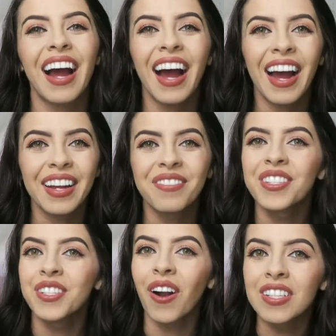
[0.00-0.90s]
I am
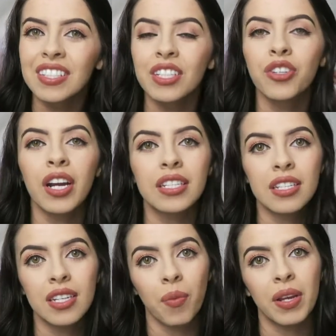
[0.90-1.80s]
just constantly trying to
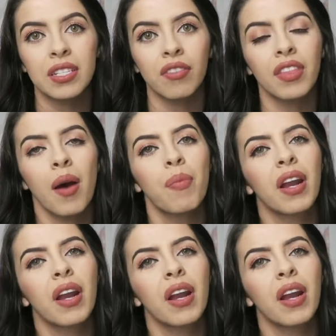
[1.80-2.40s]
tell myself that,